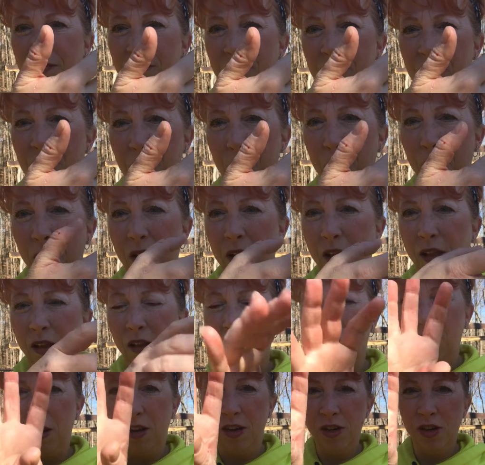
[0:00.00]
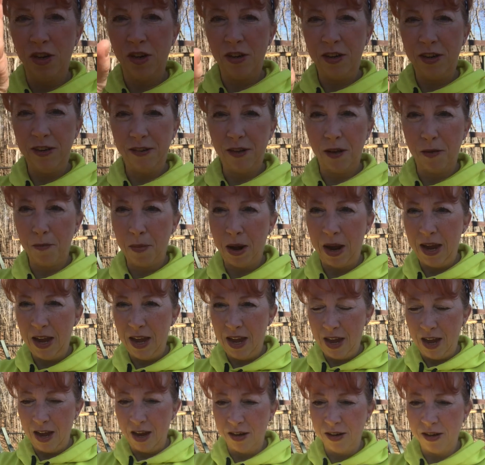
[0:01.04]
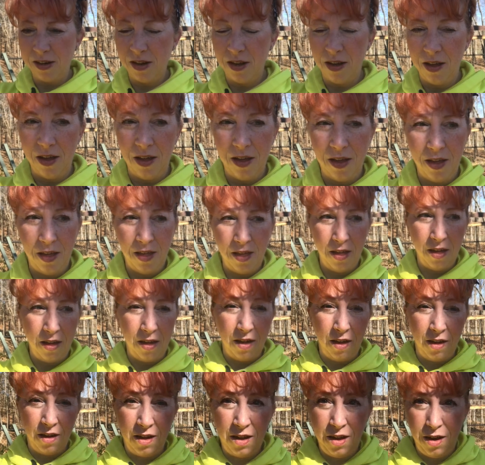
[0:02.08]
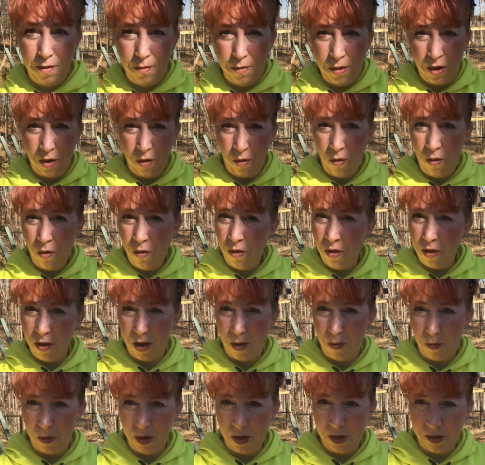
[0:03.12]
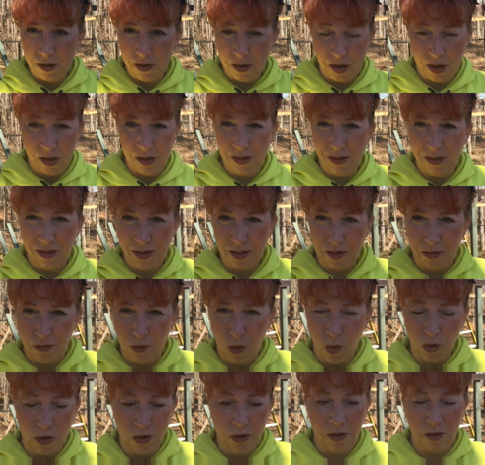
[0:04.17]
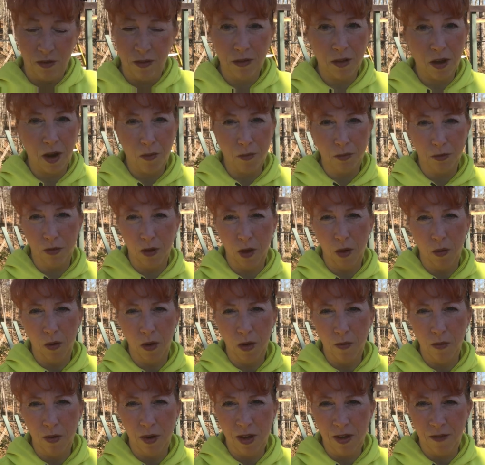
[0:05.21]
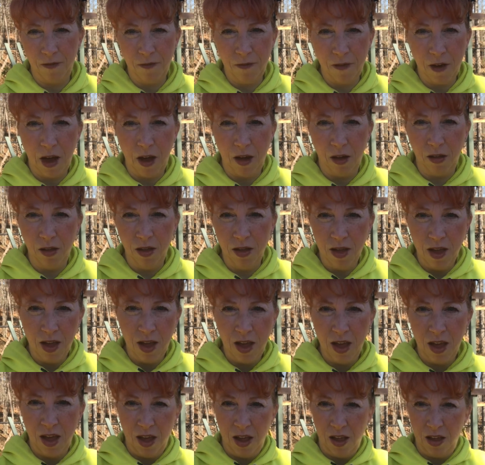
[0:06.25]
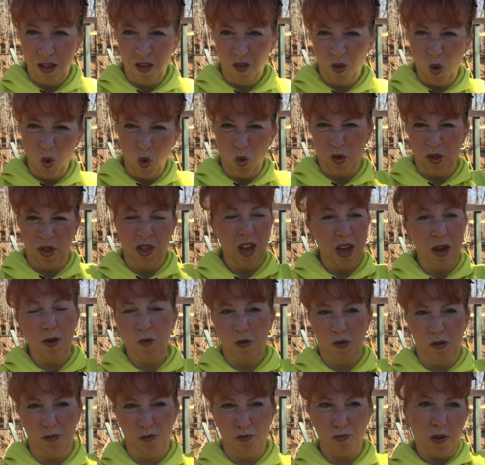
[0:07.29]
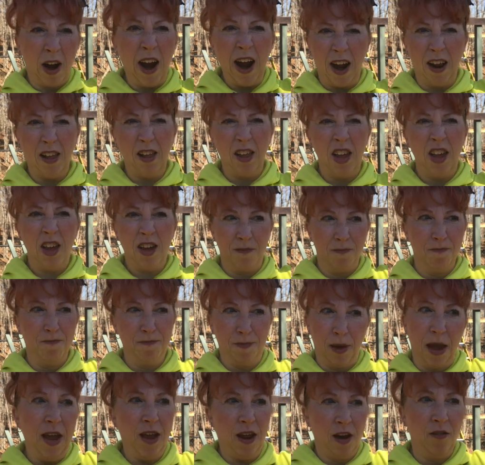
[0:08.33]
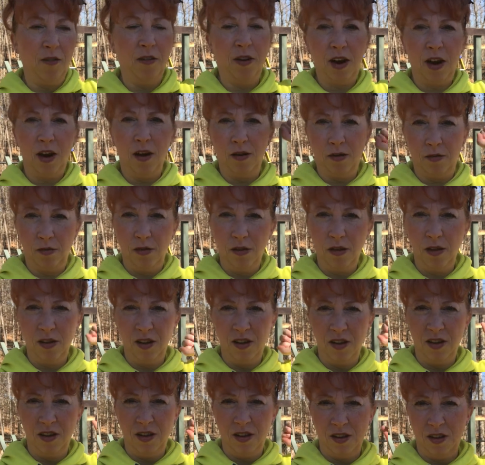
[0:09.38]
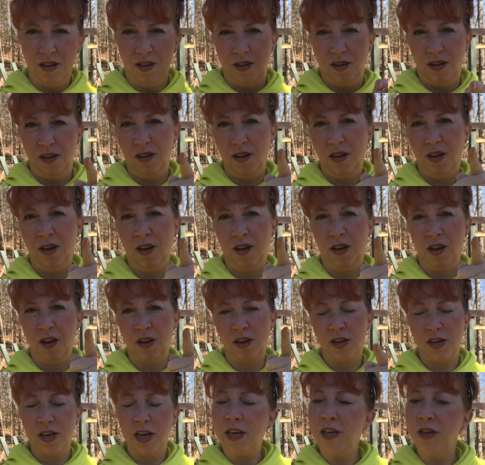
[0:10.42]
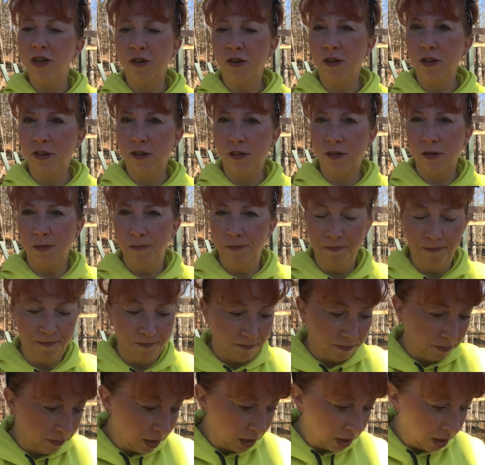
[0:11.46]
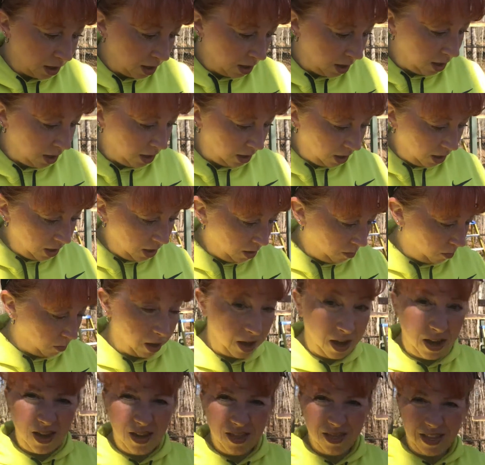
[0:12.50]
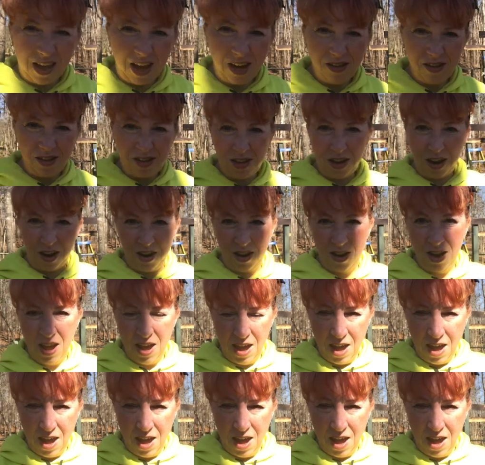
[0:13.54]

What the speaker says: couple of little injuries on my hand. Could have been a whole lot worse, because of course the saw was going when he fell, and the whole thing was rattling and banging around. Dangerous. Anyway, that's done,